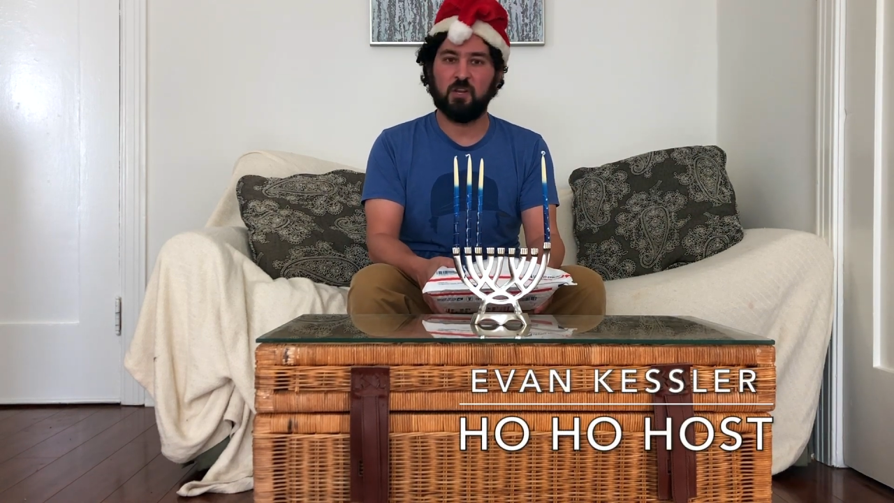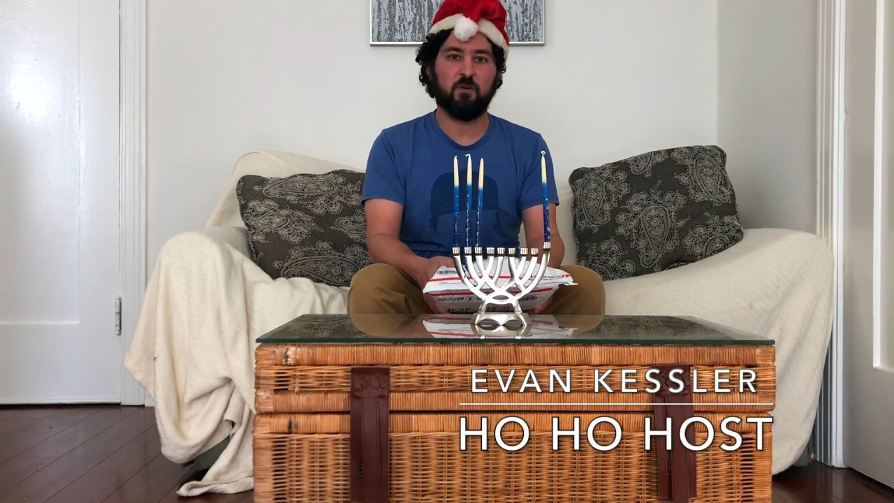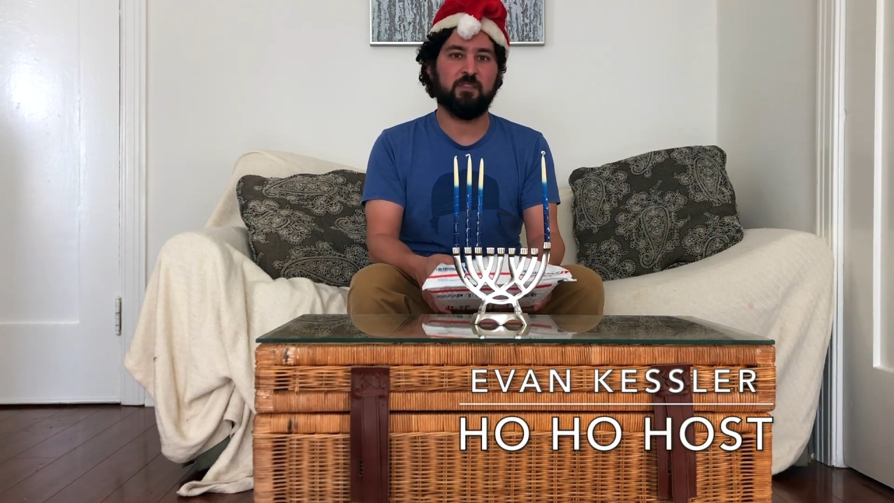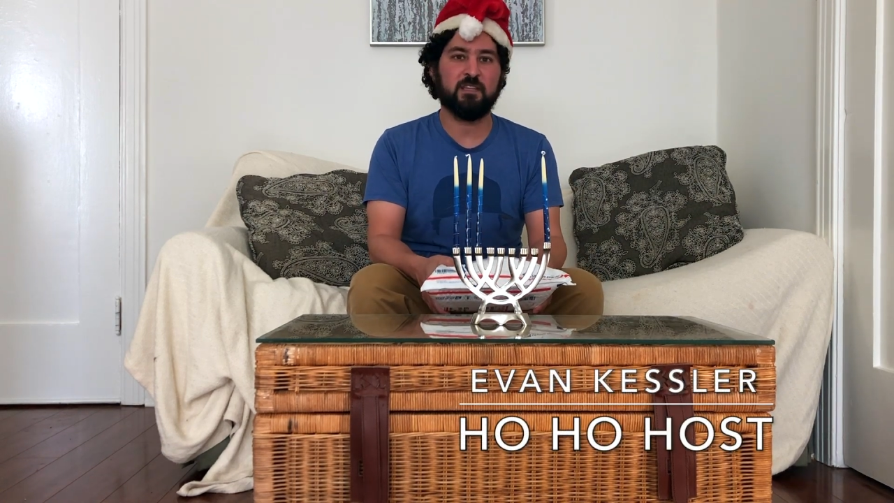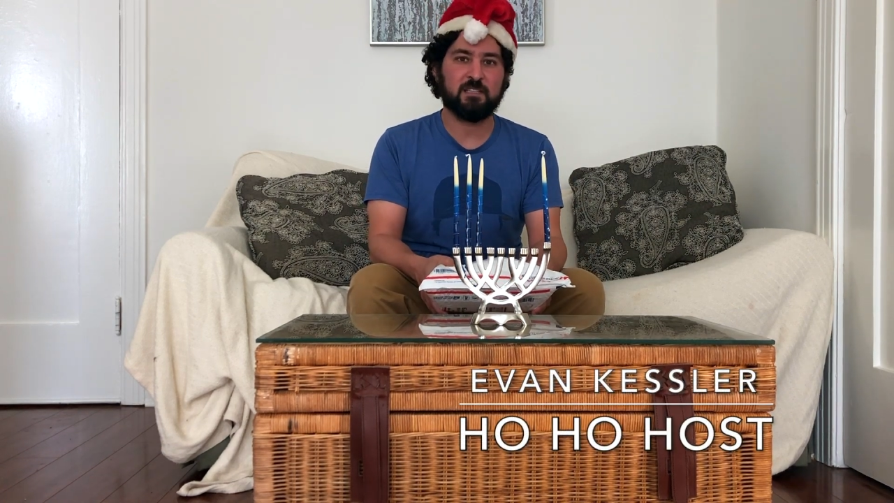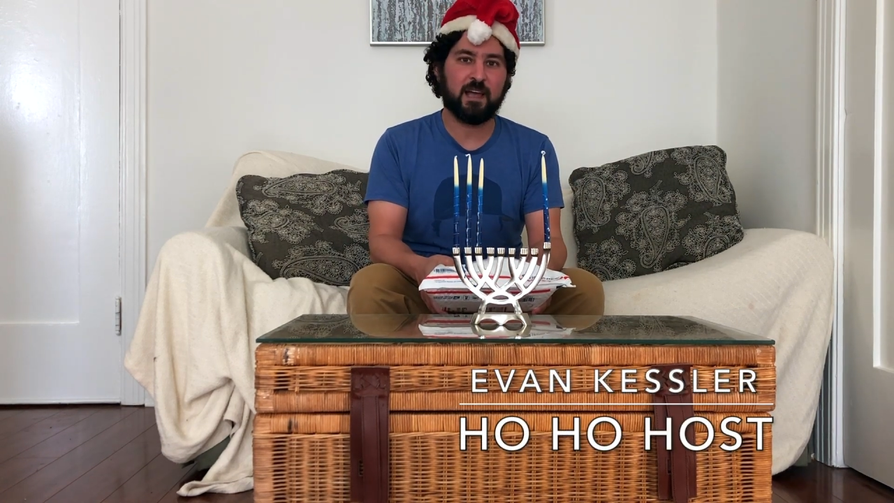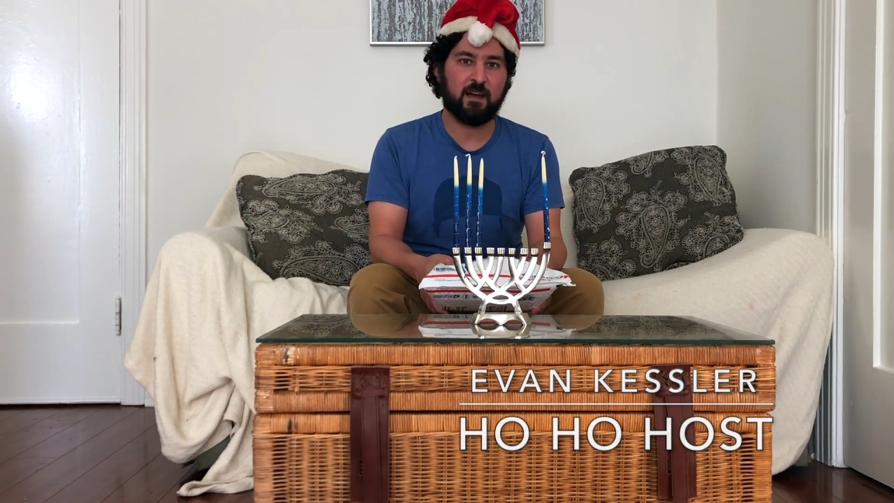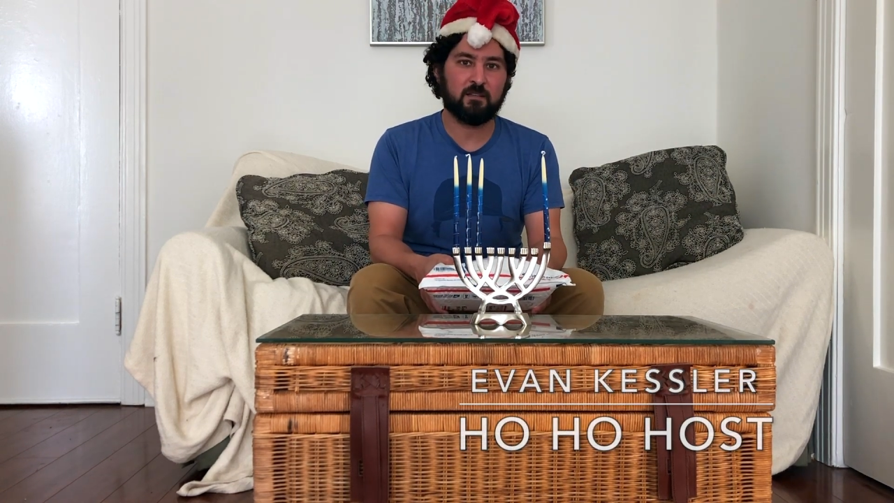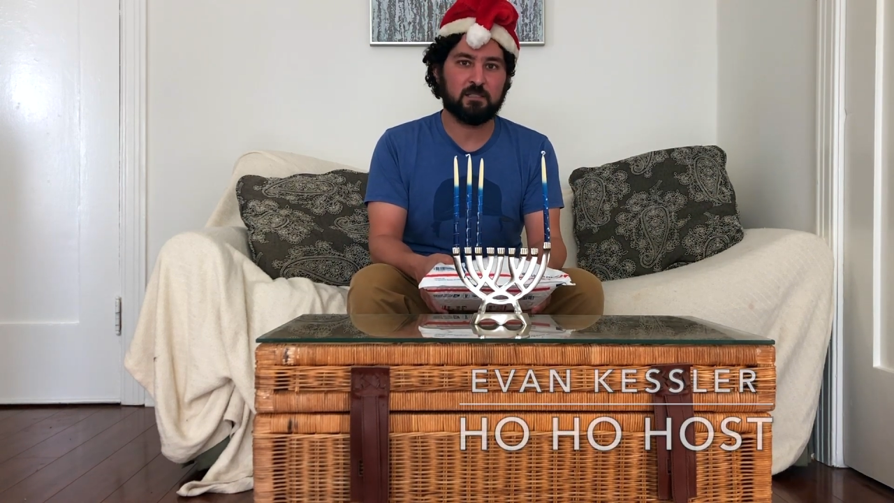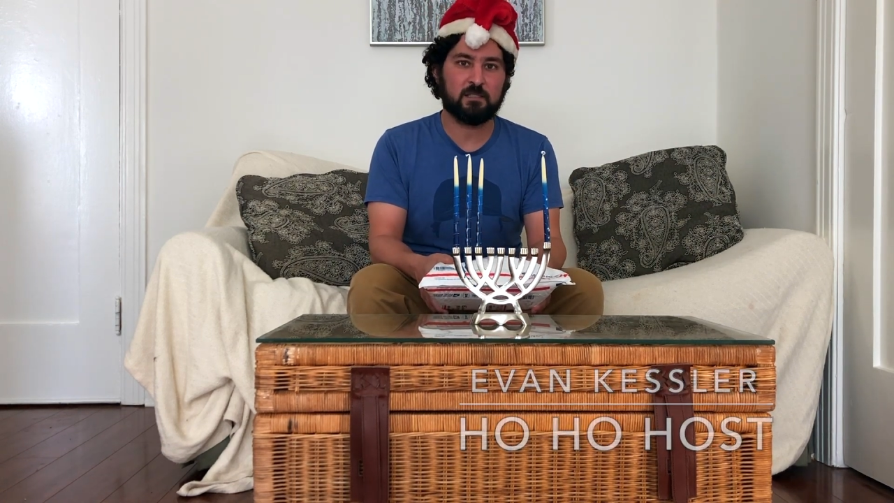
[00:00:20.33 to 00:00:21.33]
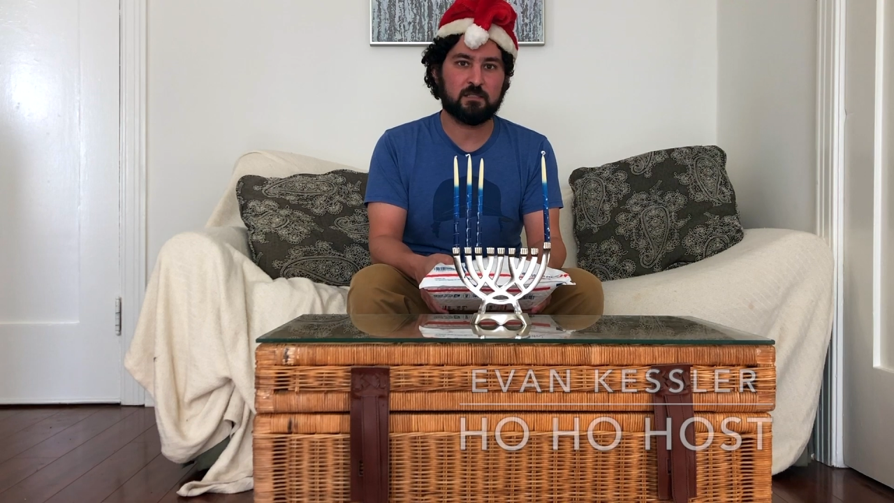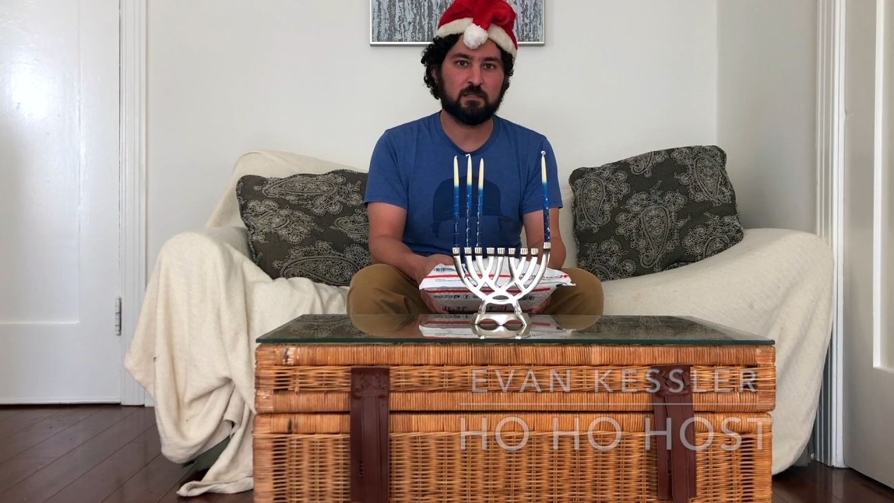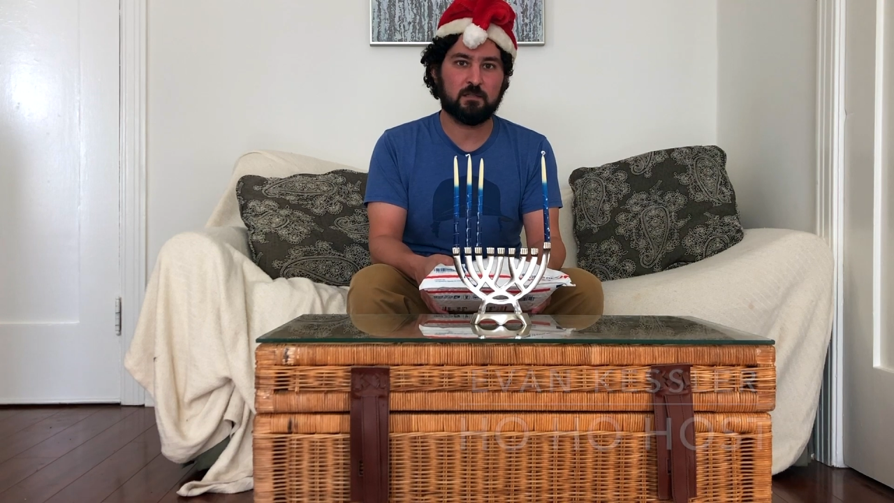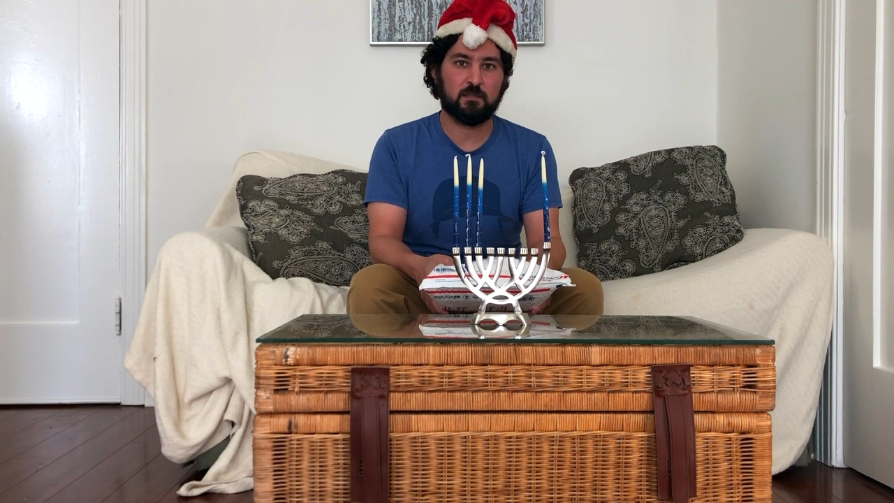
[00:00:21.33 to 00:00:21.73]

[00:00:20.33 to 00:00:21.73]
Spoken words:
know, in this house,